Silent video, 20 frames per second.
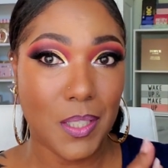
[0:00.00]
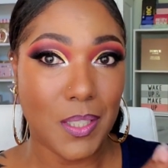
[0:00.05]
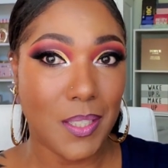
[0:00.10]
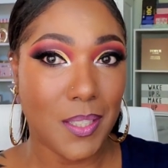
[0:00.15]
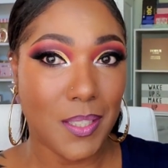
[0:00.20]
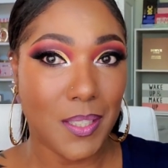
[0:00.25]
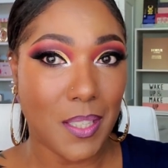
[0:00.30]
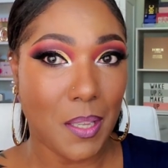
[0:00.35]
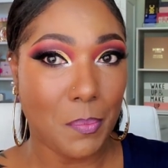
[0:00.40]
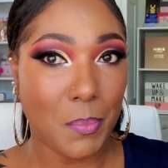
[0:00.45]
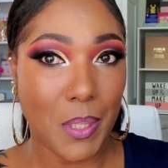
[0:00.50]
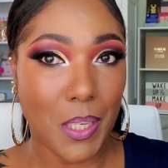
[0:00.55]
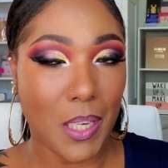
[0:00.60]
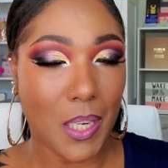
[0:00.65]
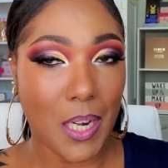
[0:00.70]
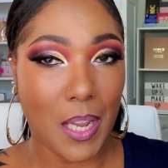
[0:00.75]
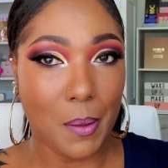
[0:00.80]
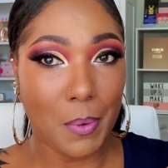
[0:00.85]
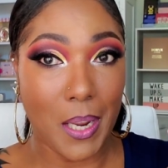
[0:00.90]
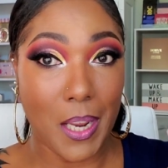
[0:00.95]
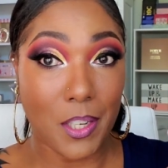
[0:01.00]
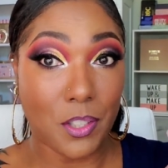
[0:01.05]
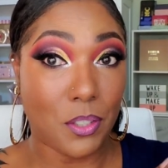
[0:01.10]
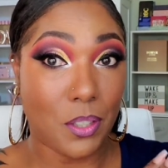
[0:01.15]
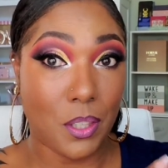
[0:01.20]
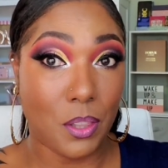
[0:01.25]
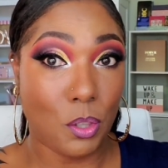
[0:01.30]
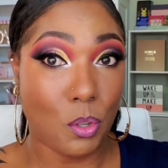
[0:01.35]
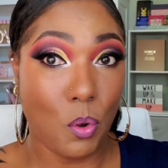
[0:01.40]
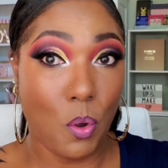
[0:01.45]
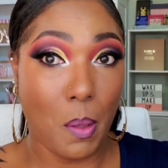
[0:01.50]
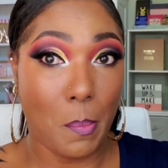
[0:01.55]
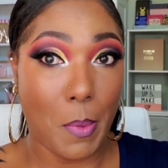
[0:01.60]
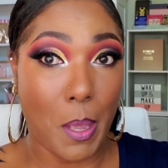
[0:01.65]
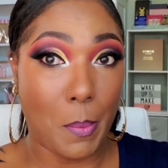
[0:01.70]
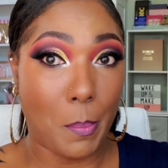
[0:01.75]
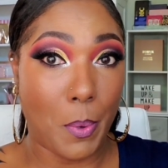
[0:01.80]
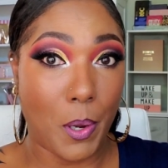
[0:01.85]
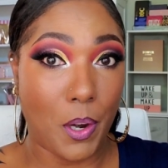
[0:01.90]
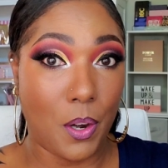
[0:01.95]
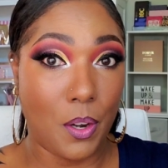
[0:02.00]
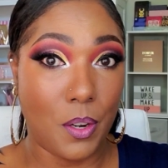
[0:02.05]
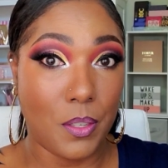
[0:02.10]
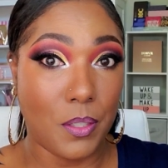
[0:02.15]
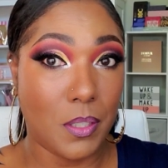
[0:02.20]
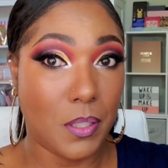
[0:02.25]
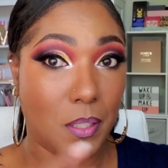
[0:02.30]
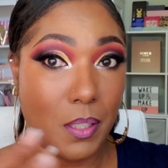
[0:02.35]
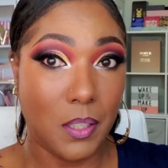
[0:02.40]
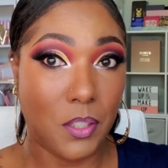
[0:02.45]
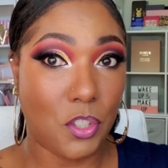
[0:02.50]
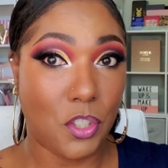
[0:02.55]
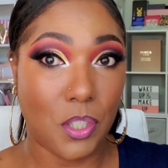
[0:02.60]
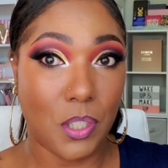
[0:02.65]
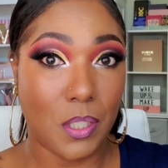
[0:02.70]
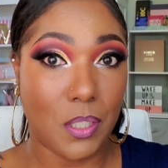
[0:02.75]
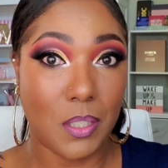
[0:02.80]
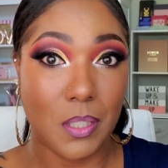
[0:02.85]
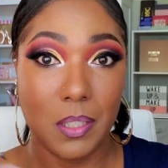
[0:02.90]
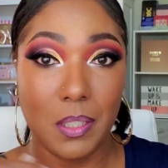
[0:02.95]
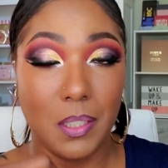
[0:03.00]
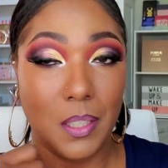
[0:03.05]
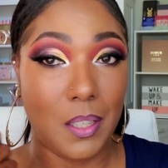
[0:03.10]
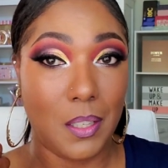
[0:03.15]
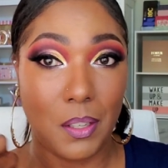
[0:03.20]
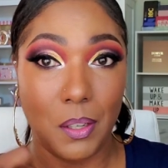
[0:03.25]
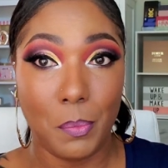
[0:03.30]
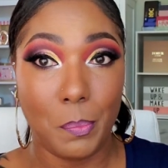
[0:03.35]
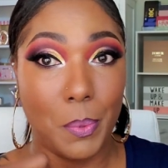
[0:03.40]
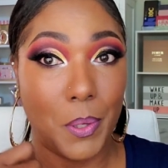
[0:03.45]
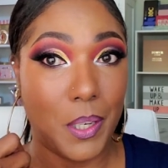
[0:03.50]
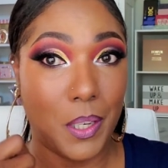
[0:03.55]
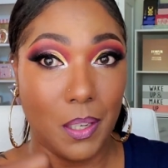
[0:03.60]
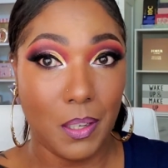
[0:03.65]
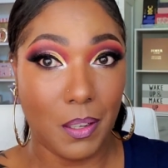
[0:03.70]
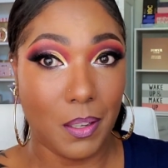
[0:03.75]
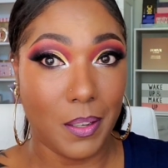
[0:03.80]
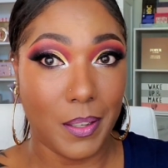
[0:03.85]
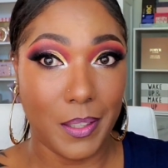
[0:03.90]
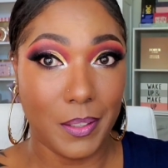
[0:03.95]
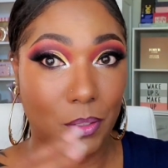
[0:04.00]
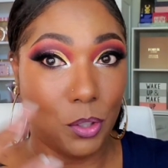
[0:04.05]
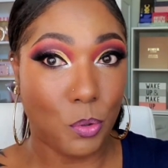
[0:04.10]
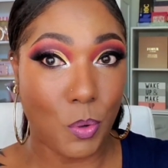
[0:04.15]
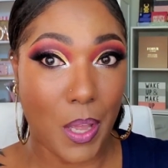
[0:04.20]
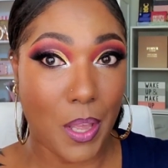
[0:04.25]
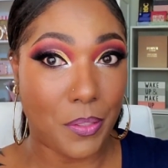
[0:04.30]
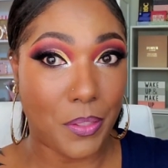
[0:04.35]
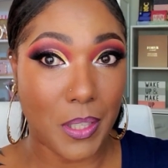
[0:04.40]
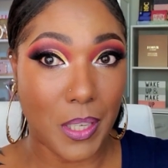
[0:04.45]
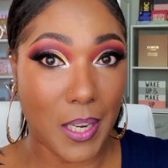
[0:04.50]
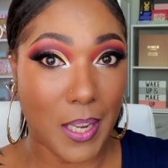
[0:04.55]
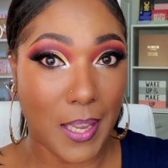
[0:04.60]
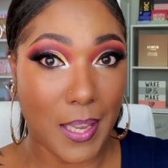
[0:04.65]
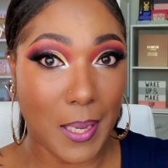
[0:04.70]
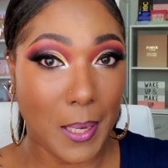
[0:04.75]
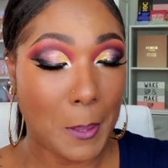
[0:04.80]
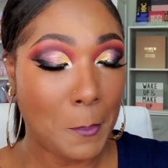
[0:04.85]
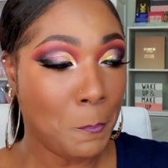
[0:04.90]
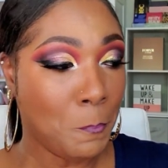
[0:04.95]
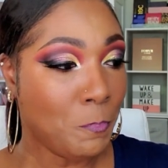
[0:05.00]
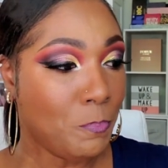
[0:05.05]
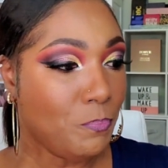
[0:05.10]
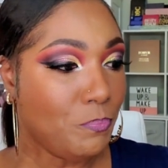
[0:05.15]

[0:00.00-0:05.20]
This is something that I would actually throw in my purse and just, you know, put it on throughout the day.